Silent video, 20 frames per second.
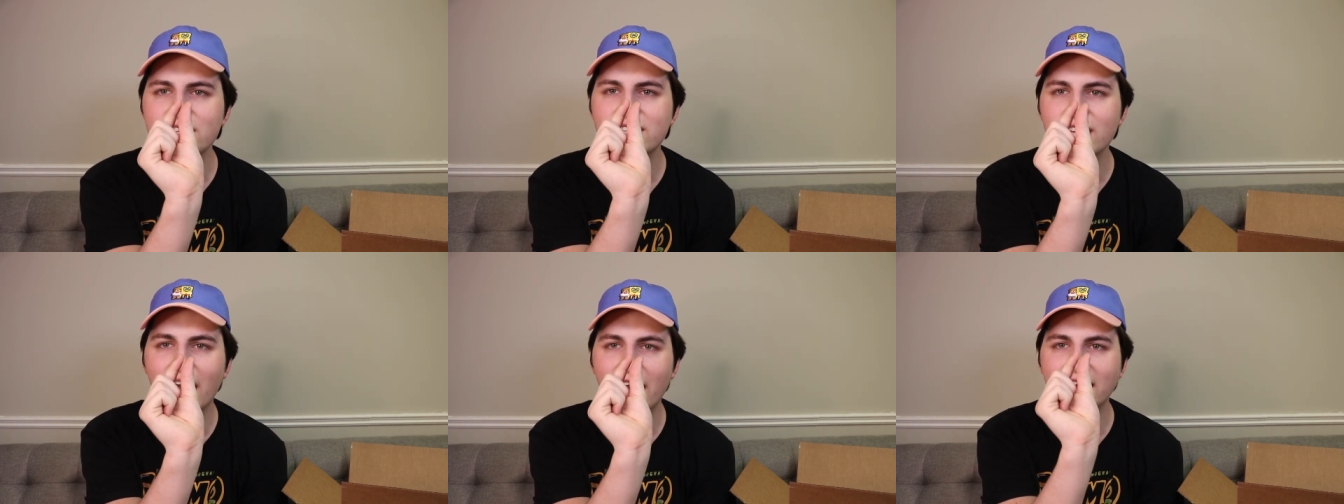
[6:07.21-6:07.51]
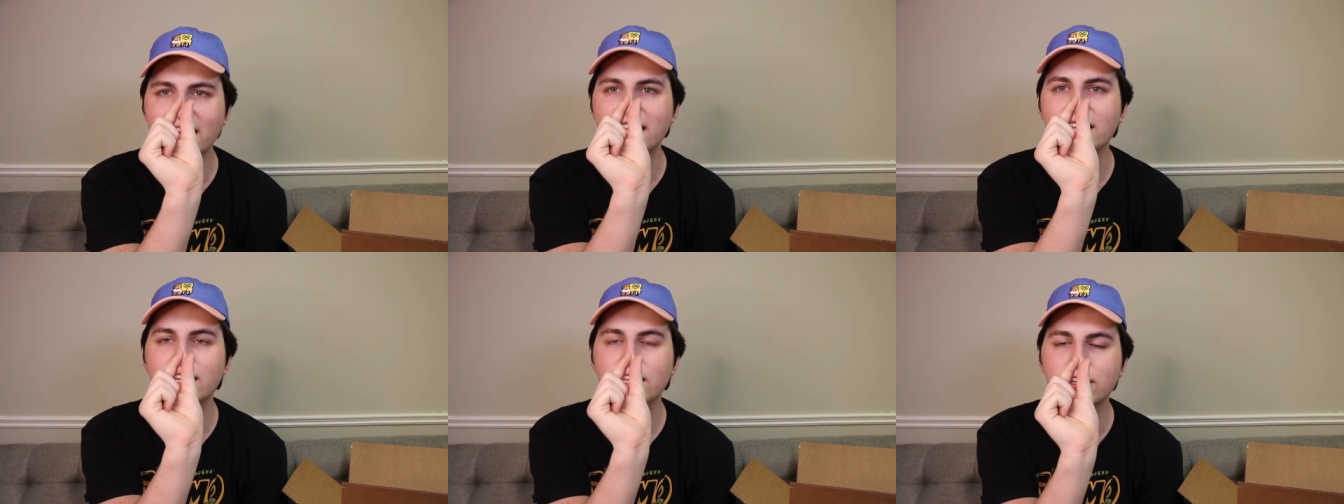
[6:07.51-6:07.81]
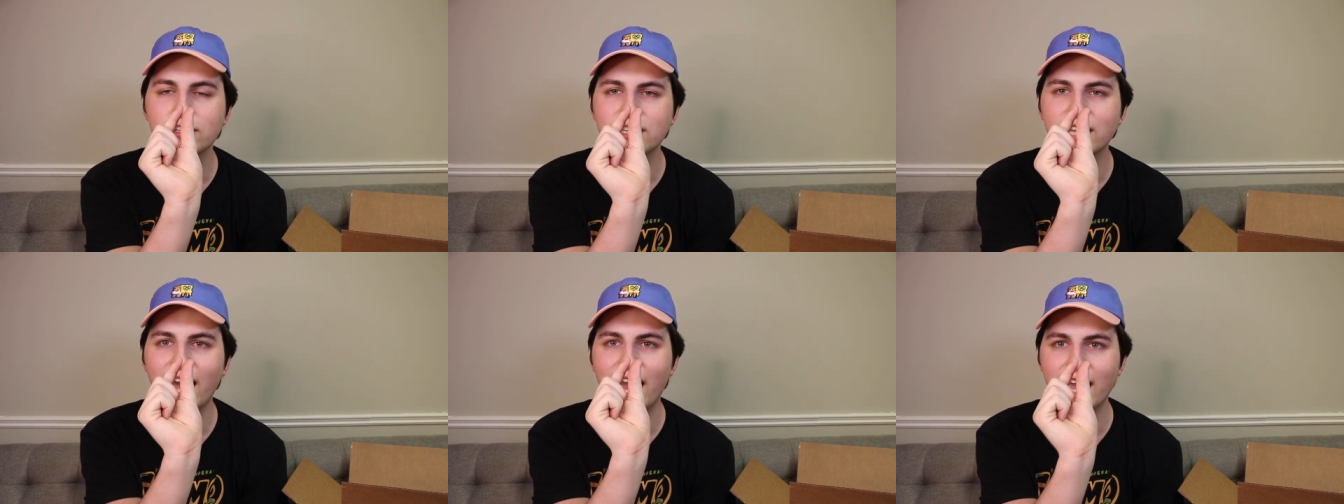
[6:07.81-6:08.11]
tiny
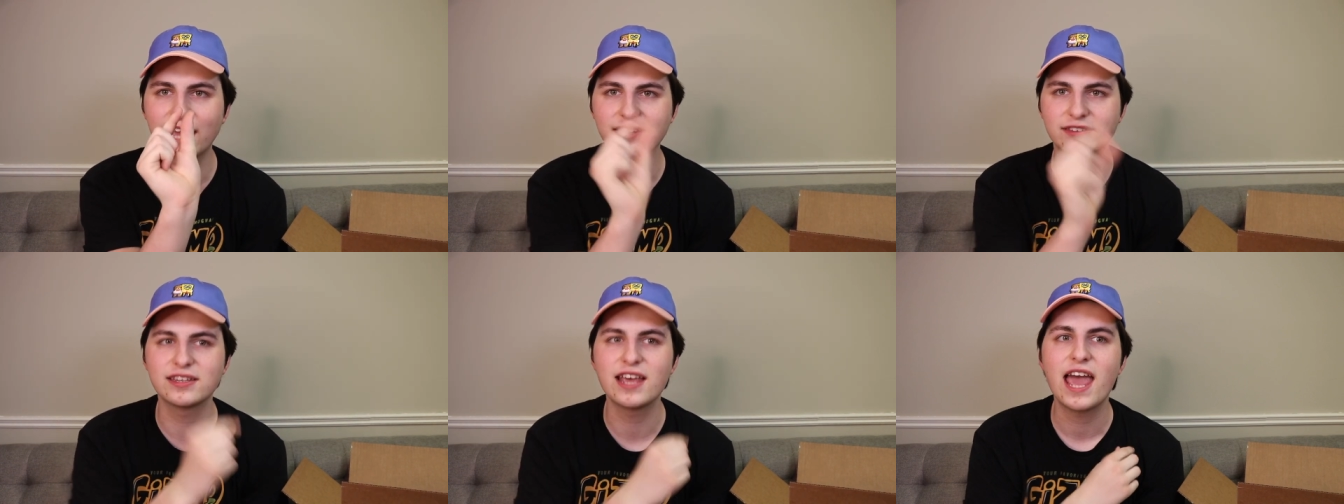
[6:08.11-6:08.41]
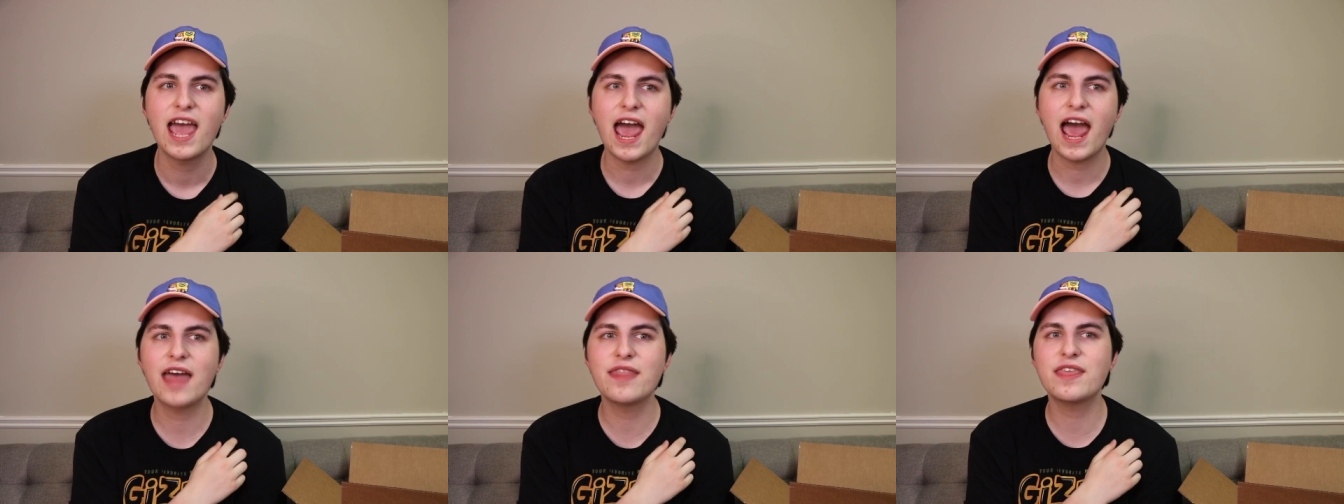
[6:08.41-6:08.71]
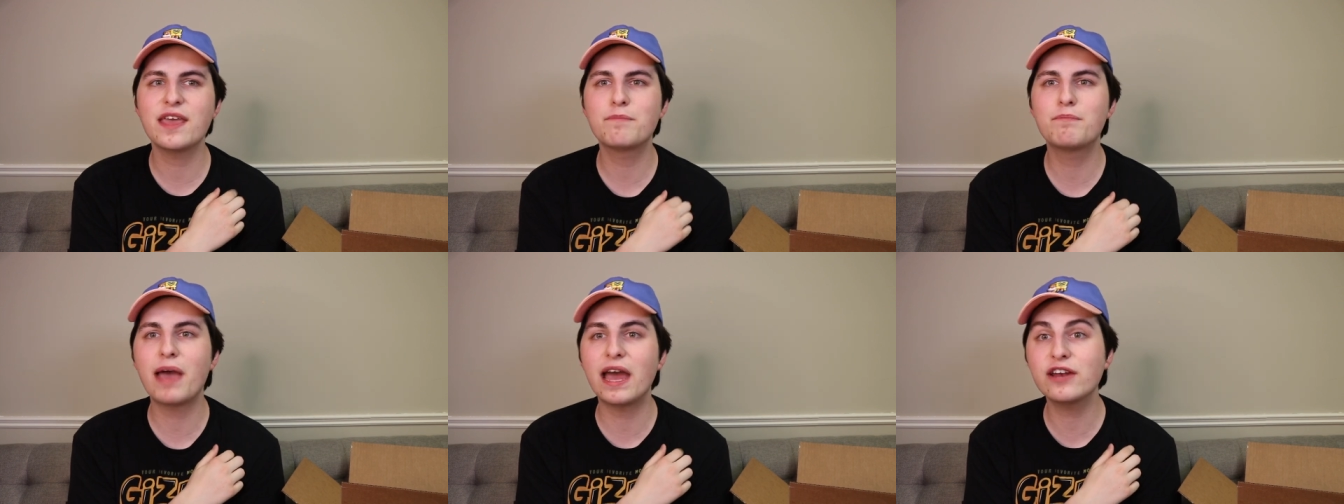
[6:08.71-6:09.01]
little legs and
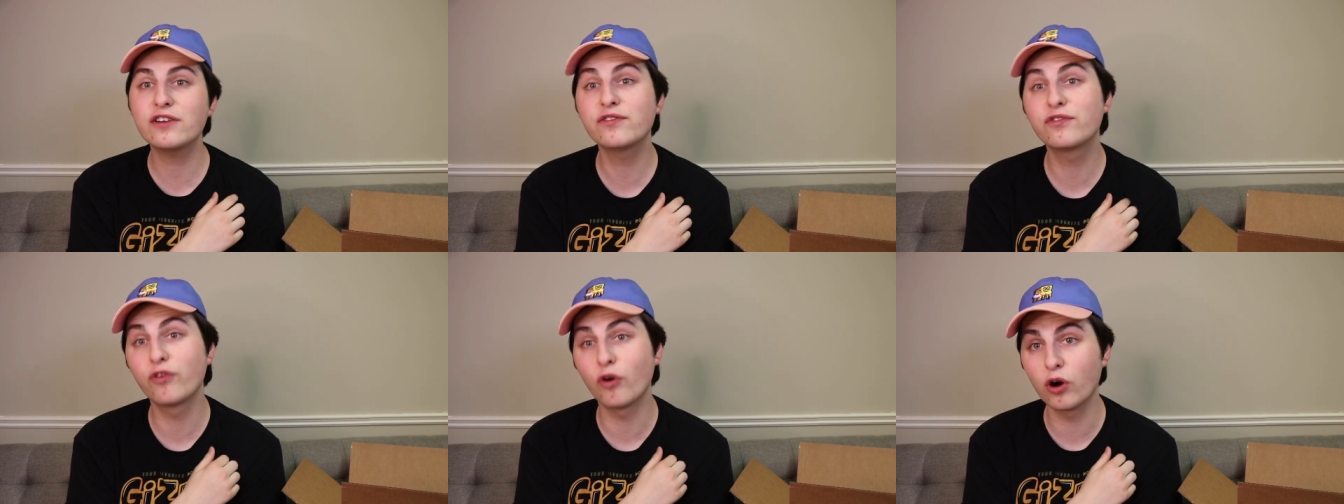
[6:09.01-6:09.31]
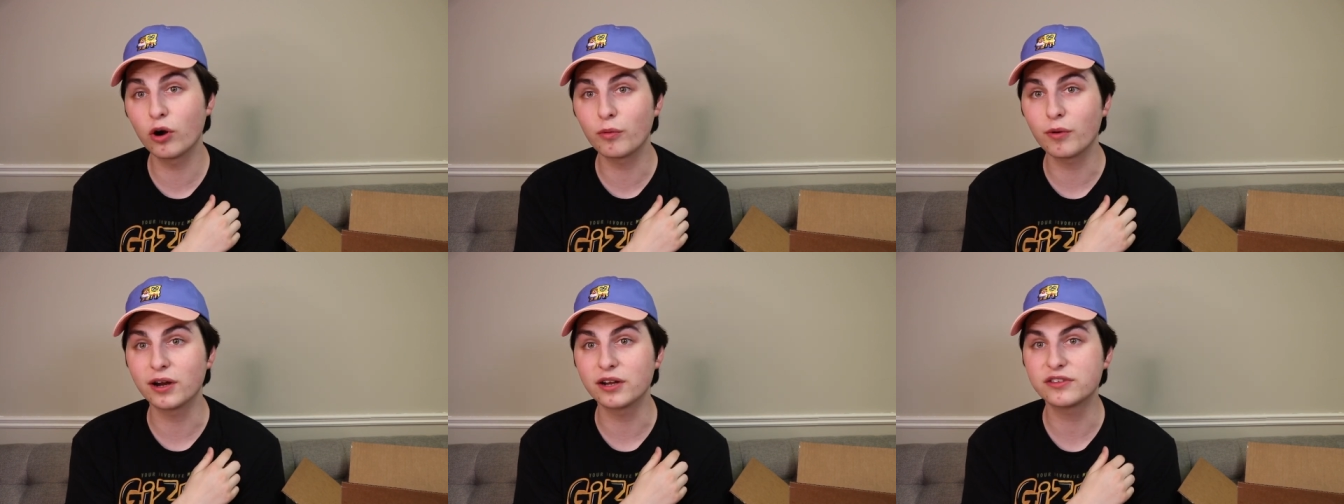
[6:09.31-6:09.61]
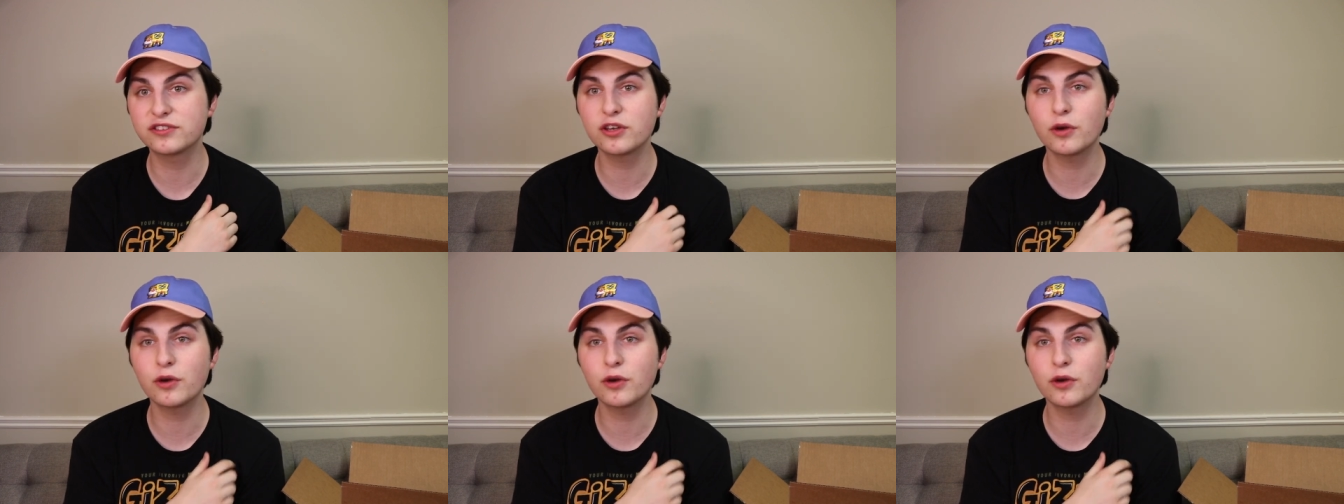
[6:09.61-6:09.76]
they bent forward,